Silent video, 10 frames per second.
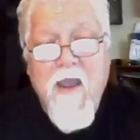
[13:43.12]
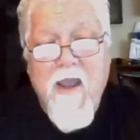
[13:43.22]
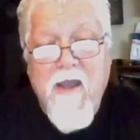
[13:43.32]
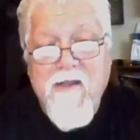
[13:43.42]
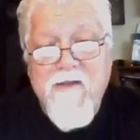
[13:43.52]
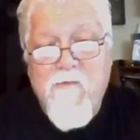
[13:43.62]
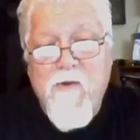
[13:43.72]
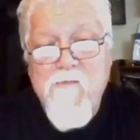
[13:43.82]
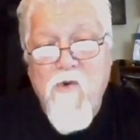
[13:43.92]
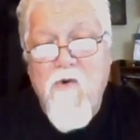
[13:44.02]
And he
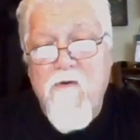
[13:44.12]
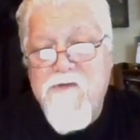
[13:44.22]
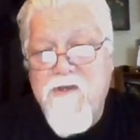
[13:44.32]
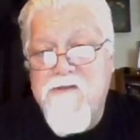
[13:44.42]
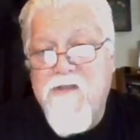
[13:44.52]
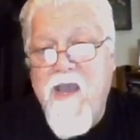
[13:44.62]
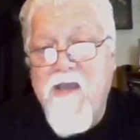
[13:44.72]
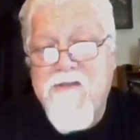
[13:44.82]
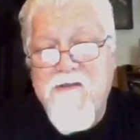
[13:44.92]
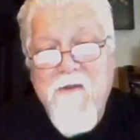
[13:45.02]
removes his
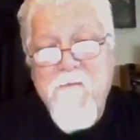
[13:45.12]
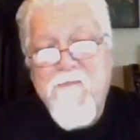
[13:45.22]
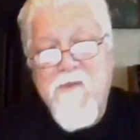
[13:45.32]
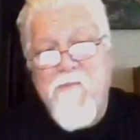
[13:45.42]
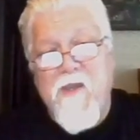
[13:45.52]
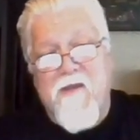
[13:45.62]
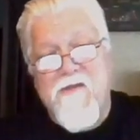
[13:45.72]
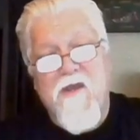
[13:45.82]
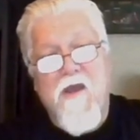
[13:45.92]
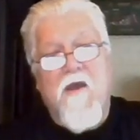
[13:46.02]
last
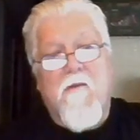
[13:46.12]
piece.